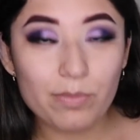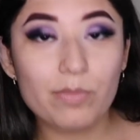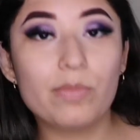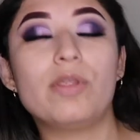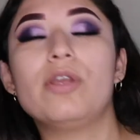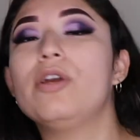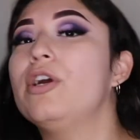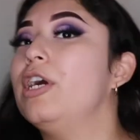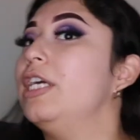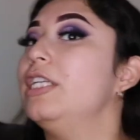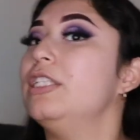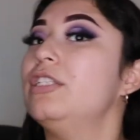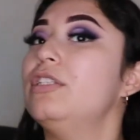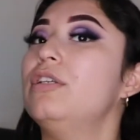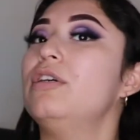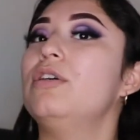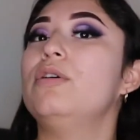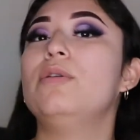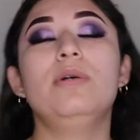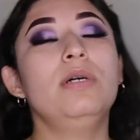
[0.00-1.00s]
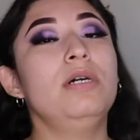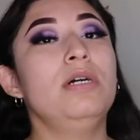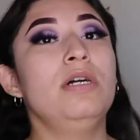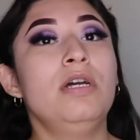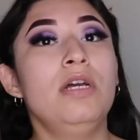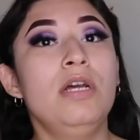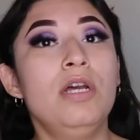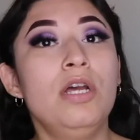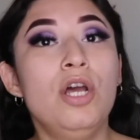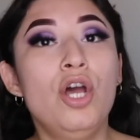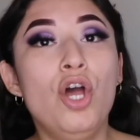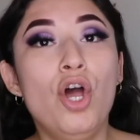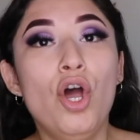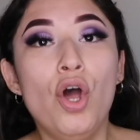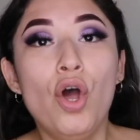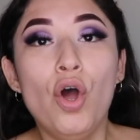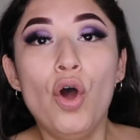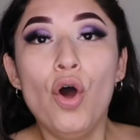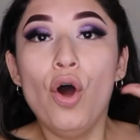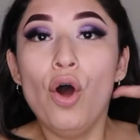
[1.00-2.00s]
All right, so
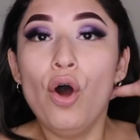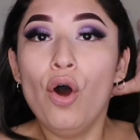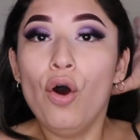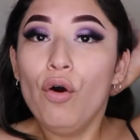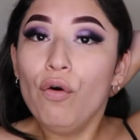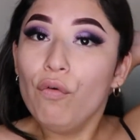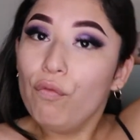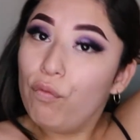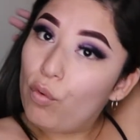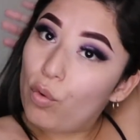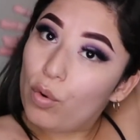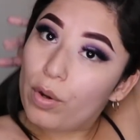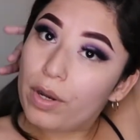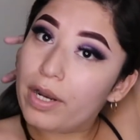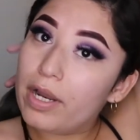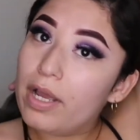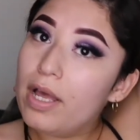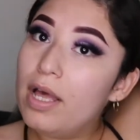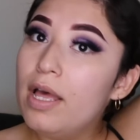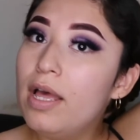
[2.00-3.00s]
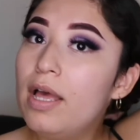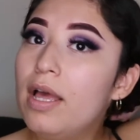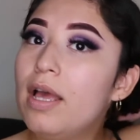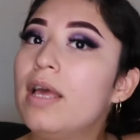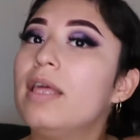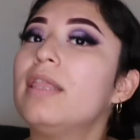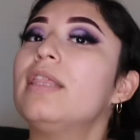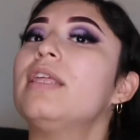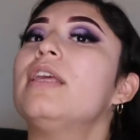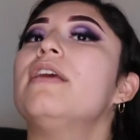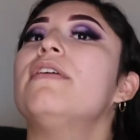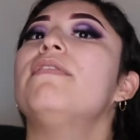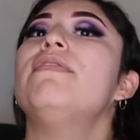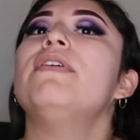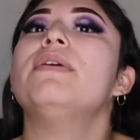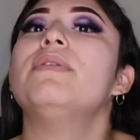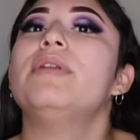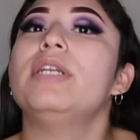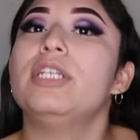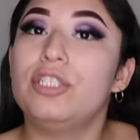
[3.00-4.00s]
for the
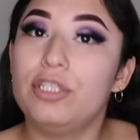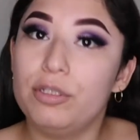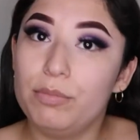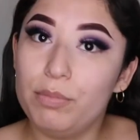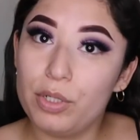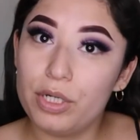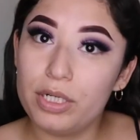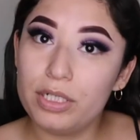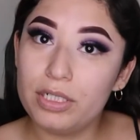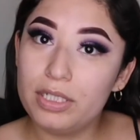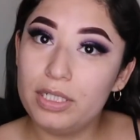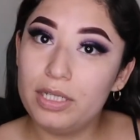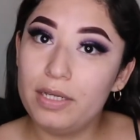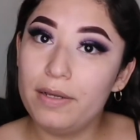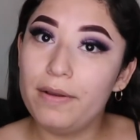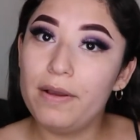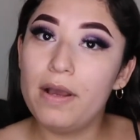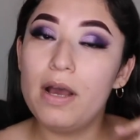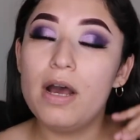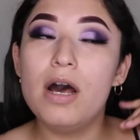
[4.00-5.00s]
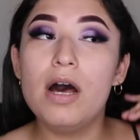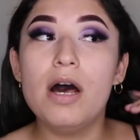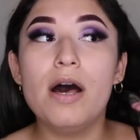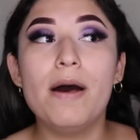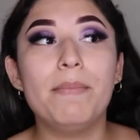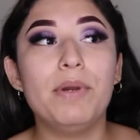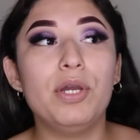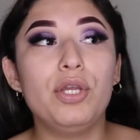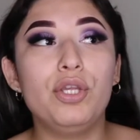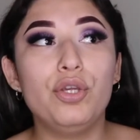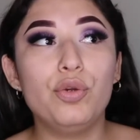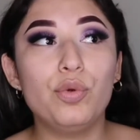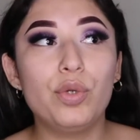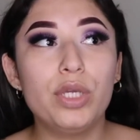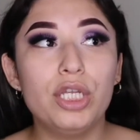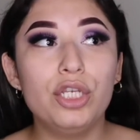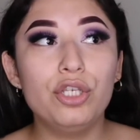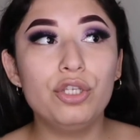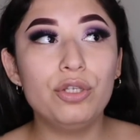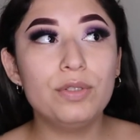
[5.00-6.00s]
foundation part, you
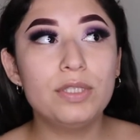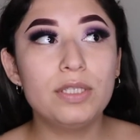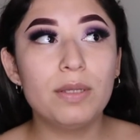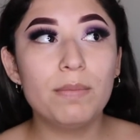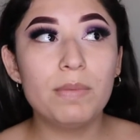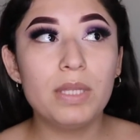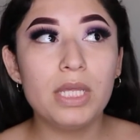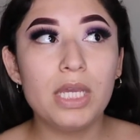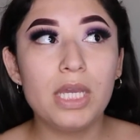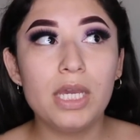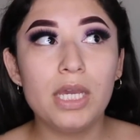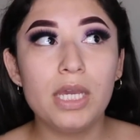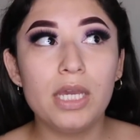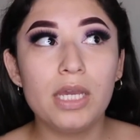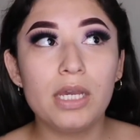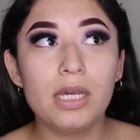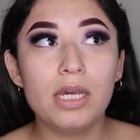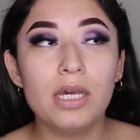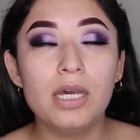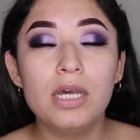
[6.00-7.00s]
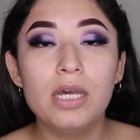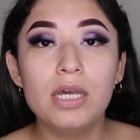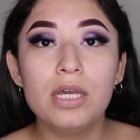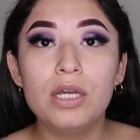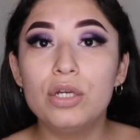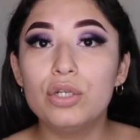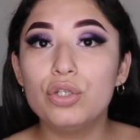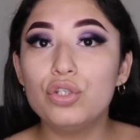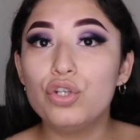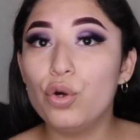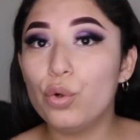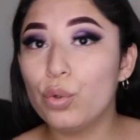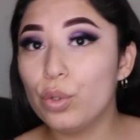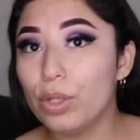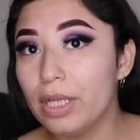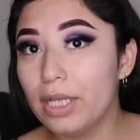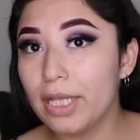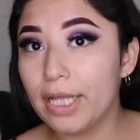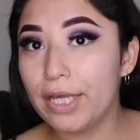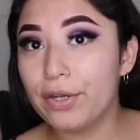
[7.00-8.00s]
can do something
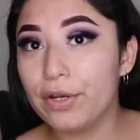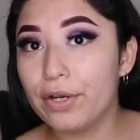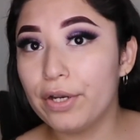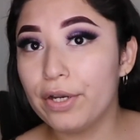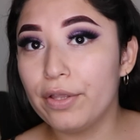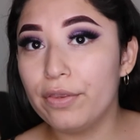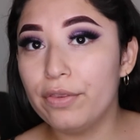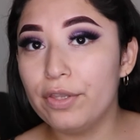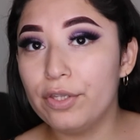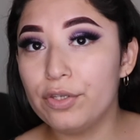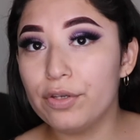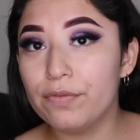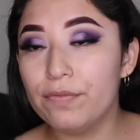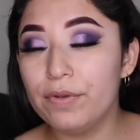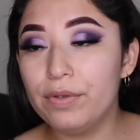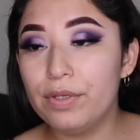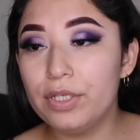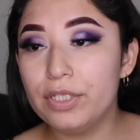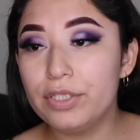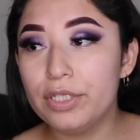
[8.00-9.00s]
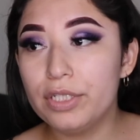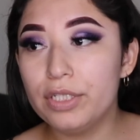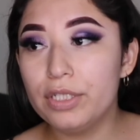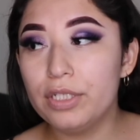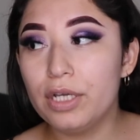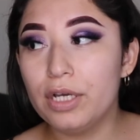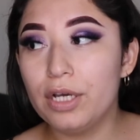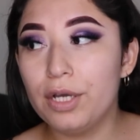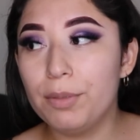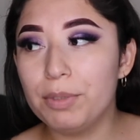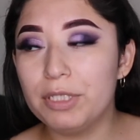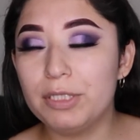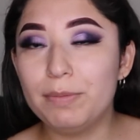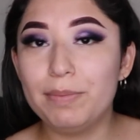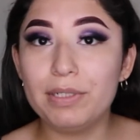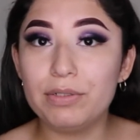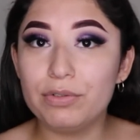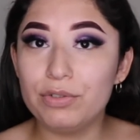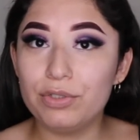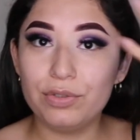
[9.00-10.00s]
totally lighter than your foundation because
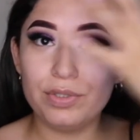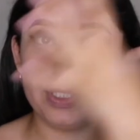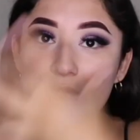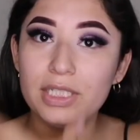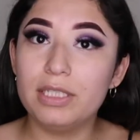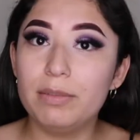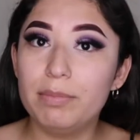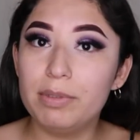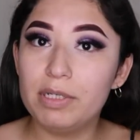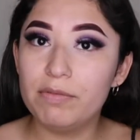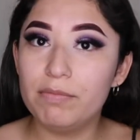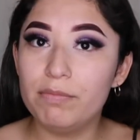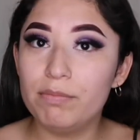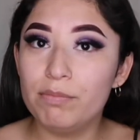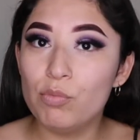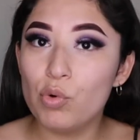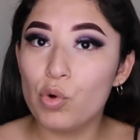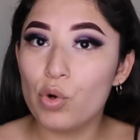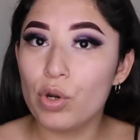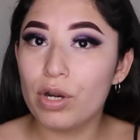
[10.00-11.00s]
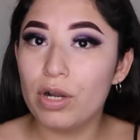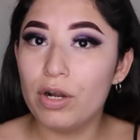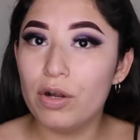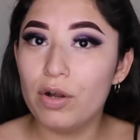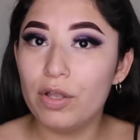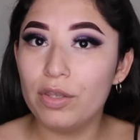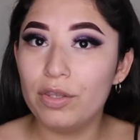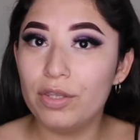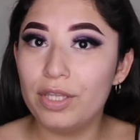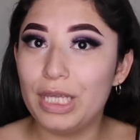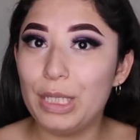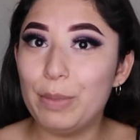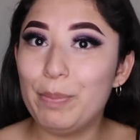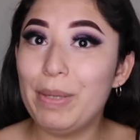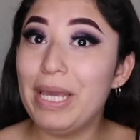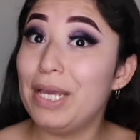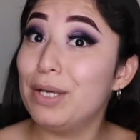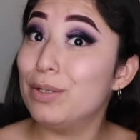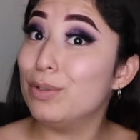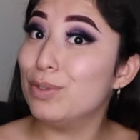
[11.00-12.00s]
Beetlejuice is a bit of more on the
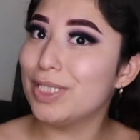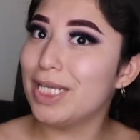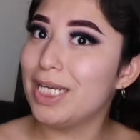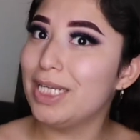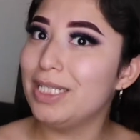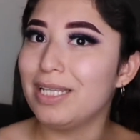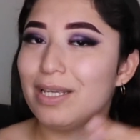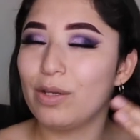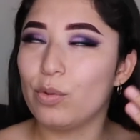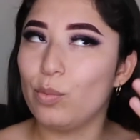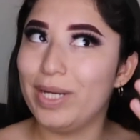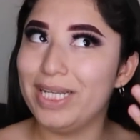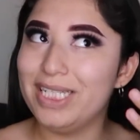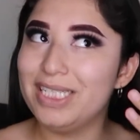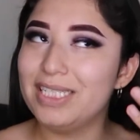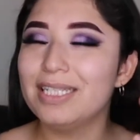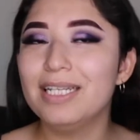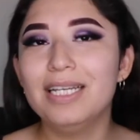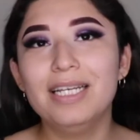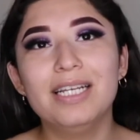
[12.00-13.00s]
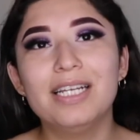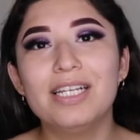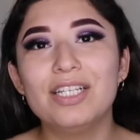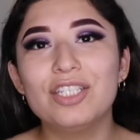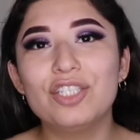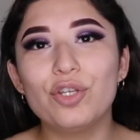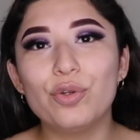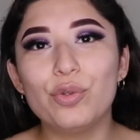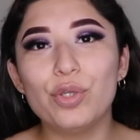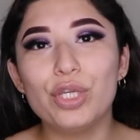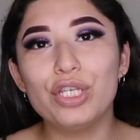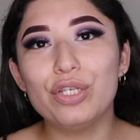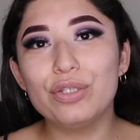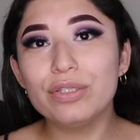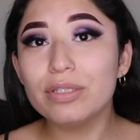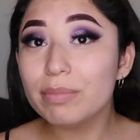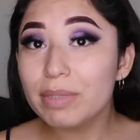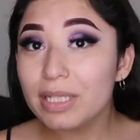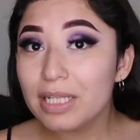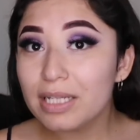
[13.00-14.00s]
pale side, like white. So you can do
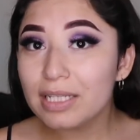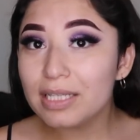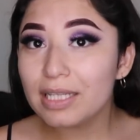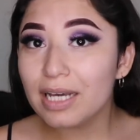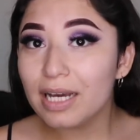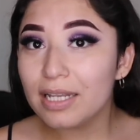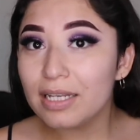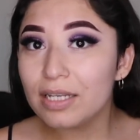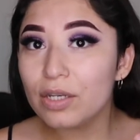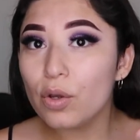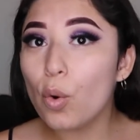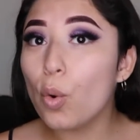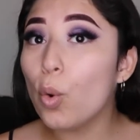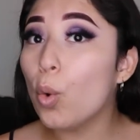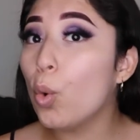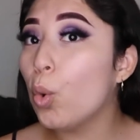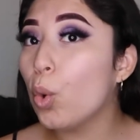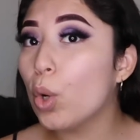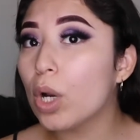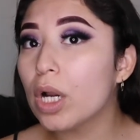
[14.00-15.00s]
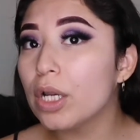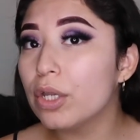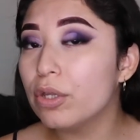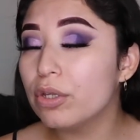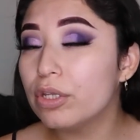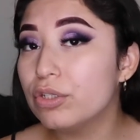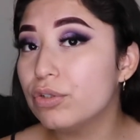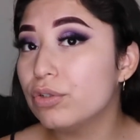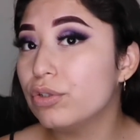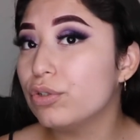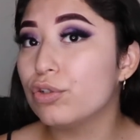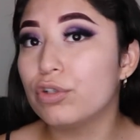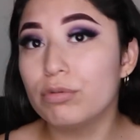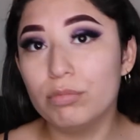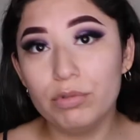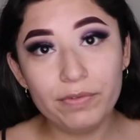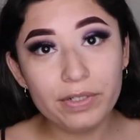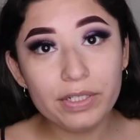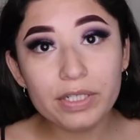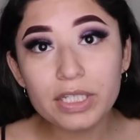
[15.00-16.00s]
something like that, or you can do your
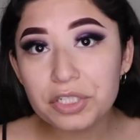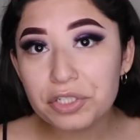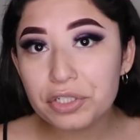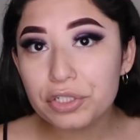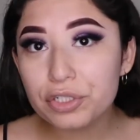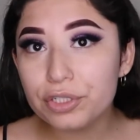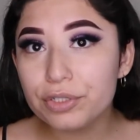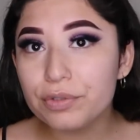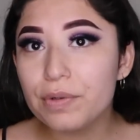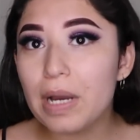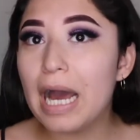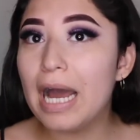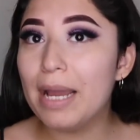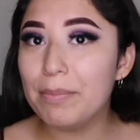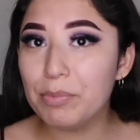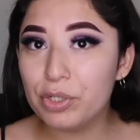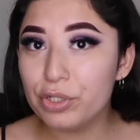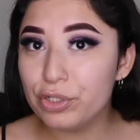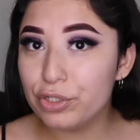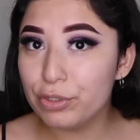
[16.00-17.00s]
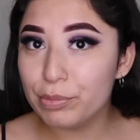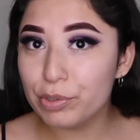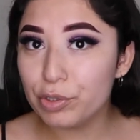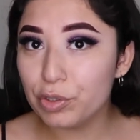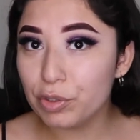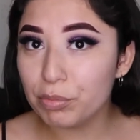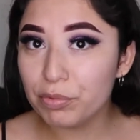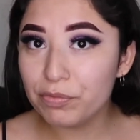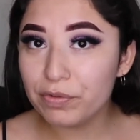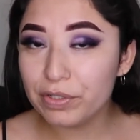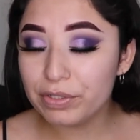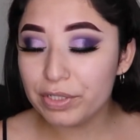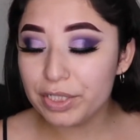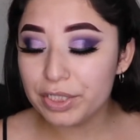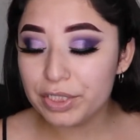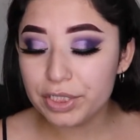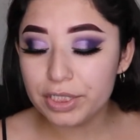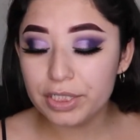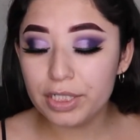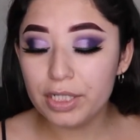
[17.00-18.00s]
normal foundation too. I'm gonna do my normal
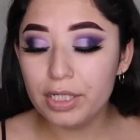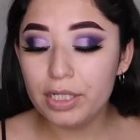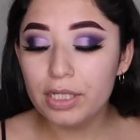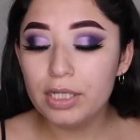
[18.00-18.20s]
foundation.